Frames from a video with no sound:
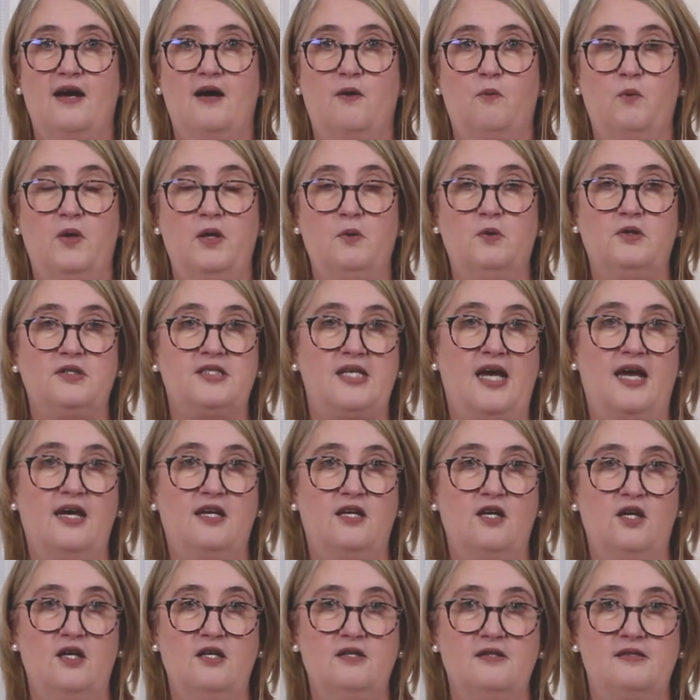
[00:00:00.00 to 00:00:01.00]
we will
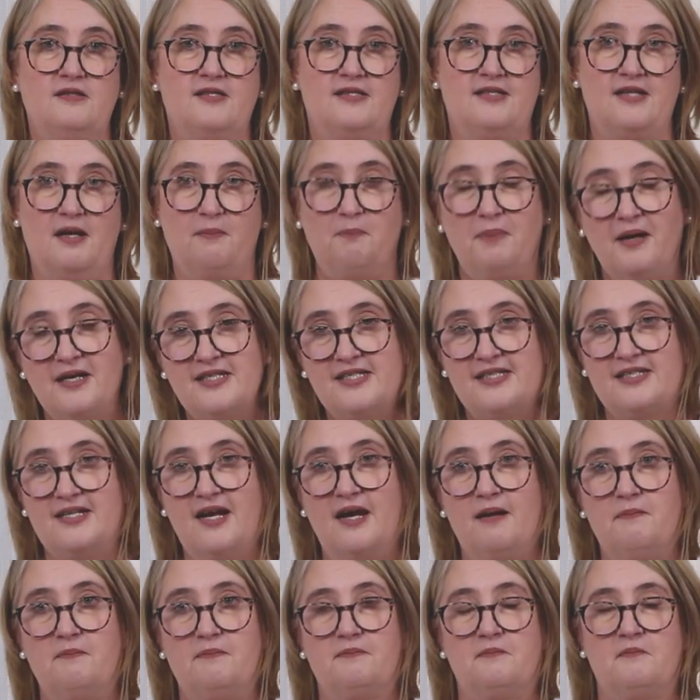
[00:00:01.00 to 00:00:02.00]
take you step by
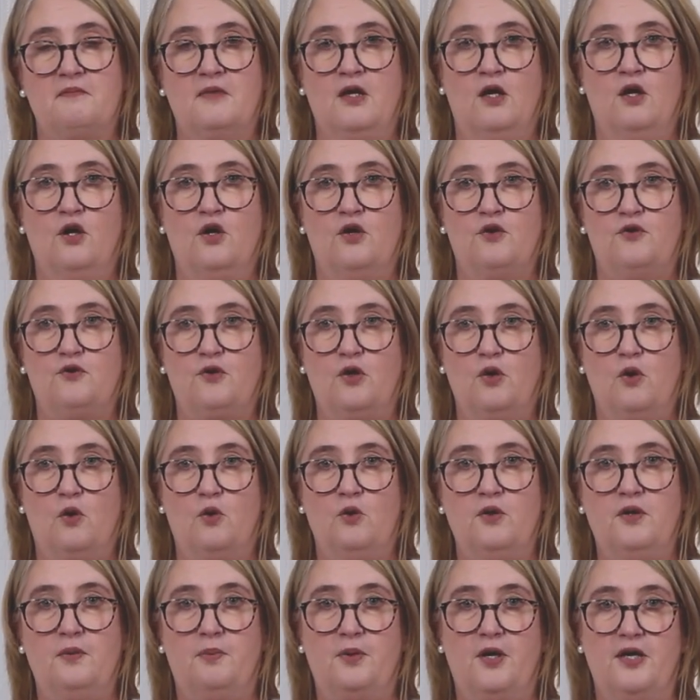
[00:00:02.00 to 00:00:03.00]
step through
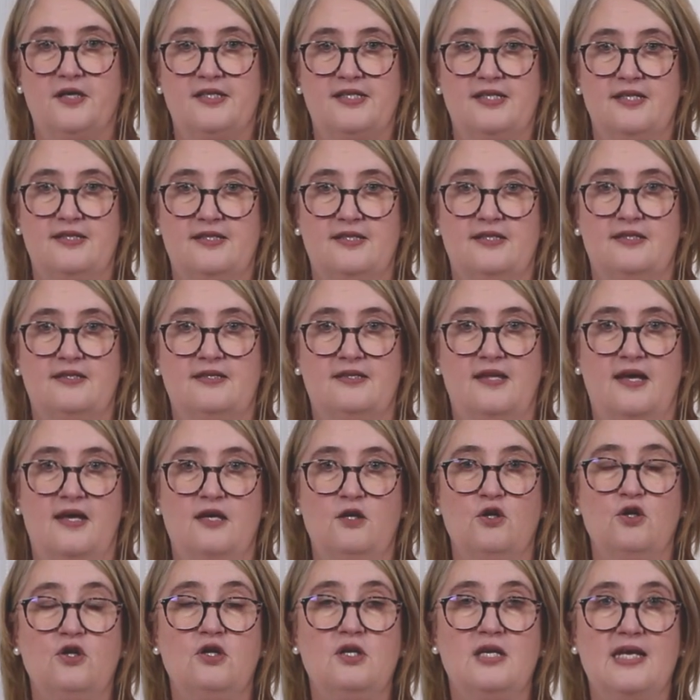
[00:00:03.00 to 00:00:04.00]
all the processes that
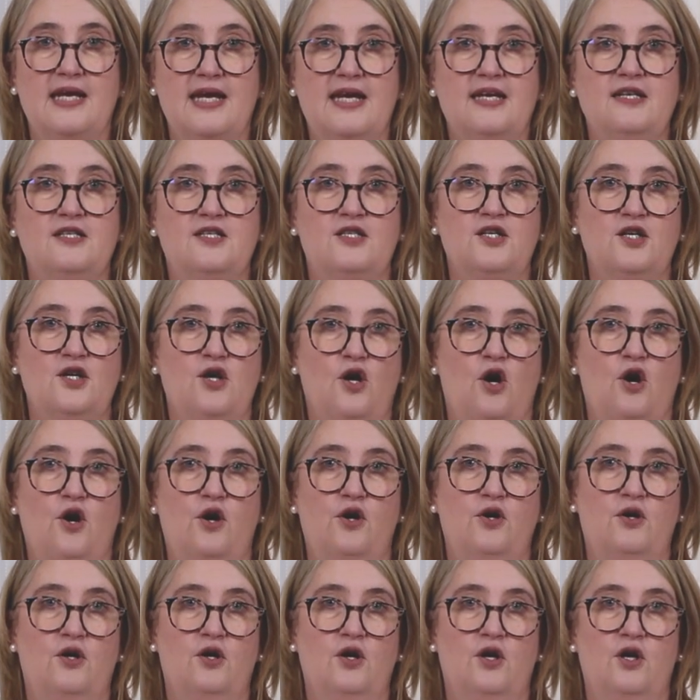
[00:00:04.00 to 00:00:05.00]
you need to
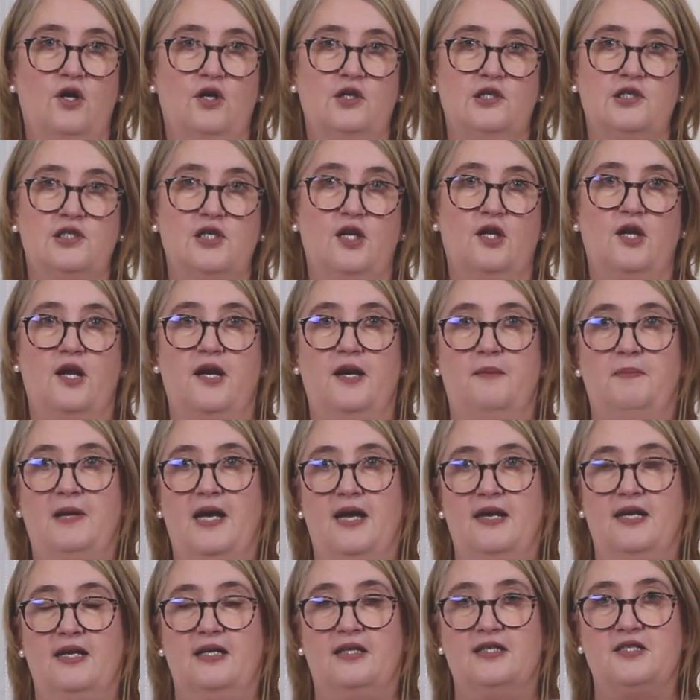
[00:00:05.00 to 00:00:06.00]
know to learn
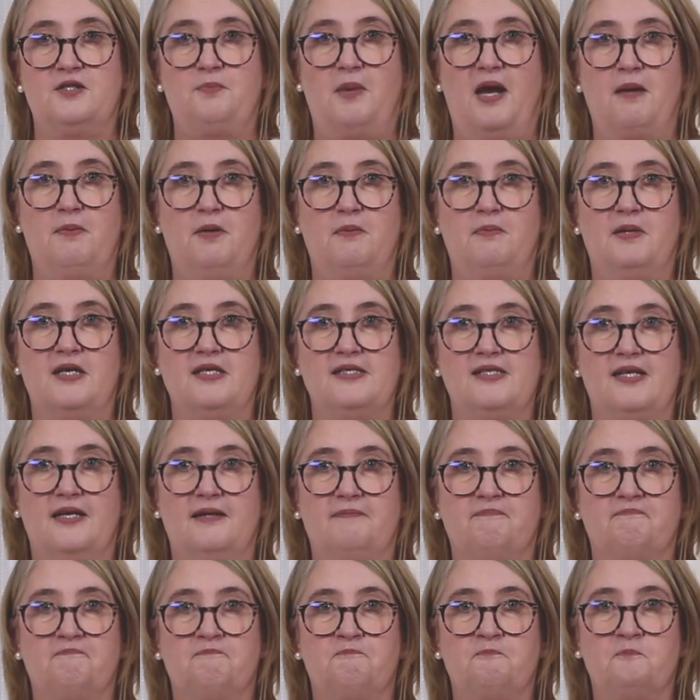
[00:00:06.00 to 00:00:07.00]
about English paper
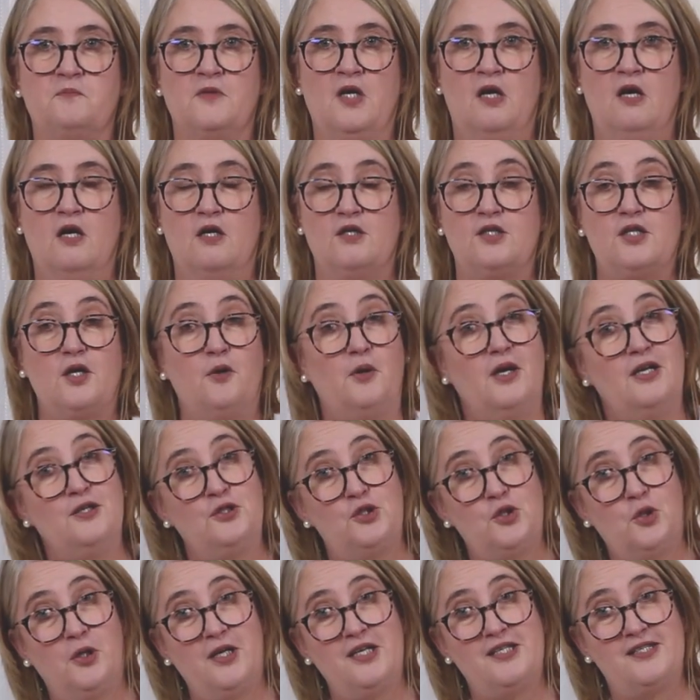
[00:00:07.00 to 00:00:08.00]
piecing. So
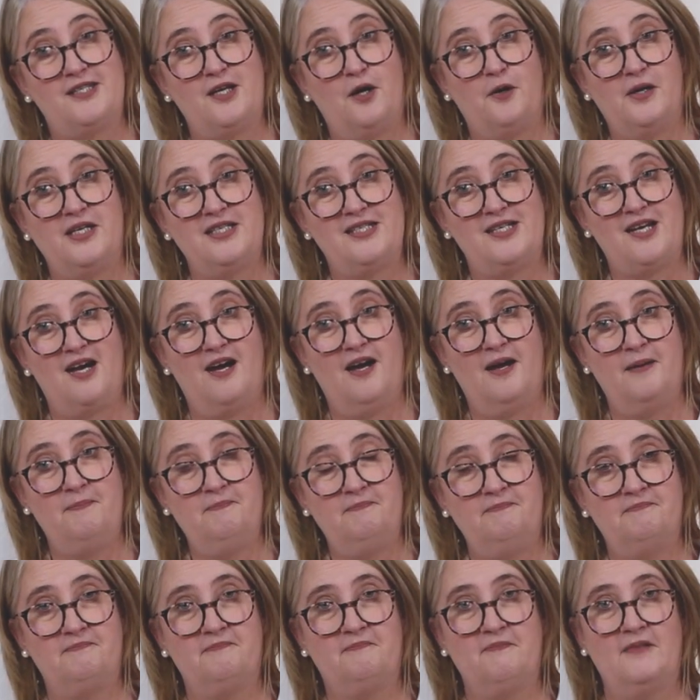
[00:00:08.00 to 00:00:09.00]
enjoy your sewing time,
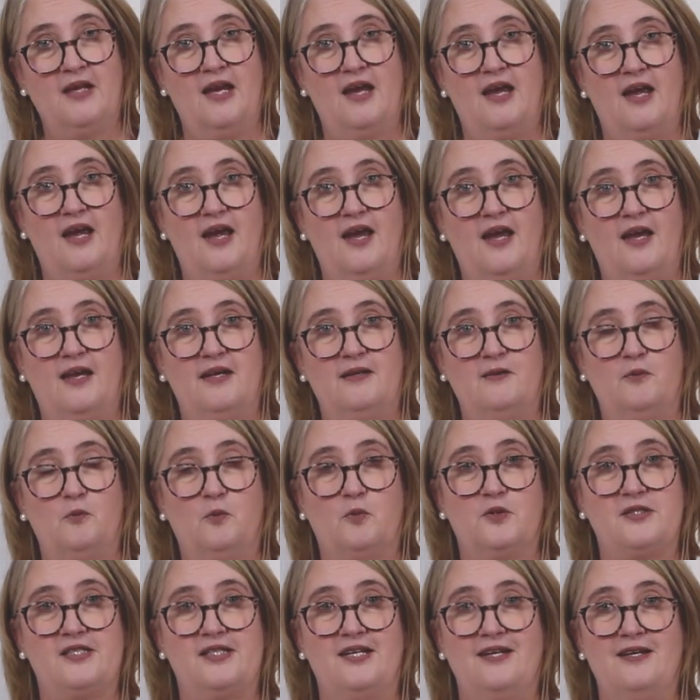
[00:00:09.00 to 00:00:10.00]
and
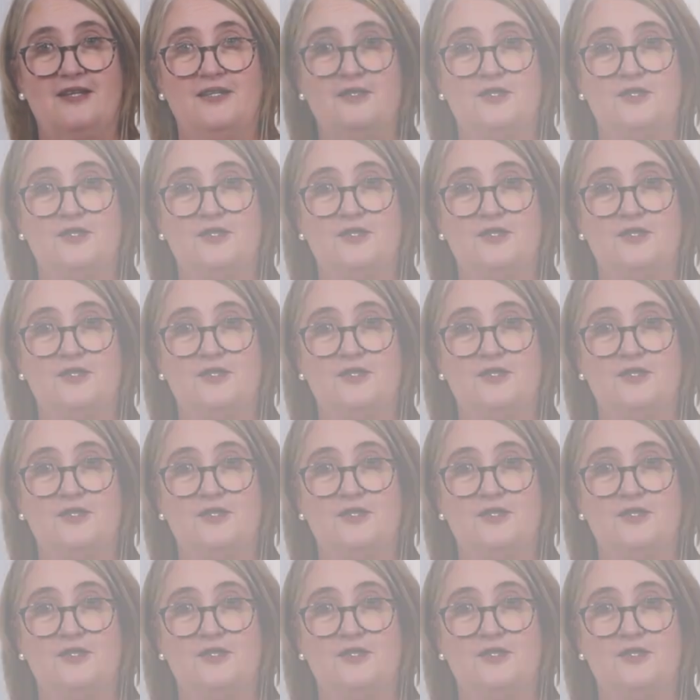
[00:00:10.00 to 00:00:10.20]
we'll see you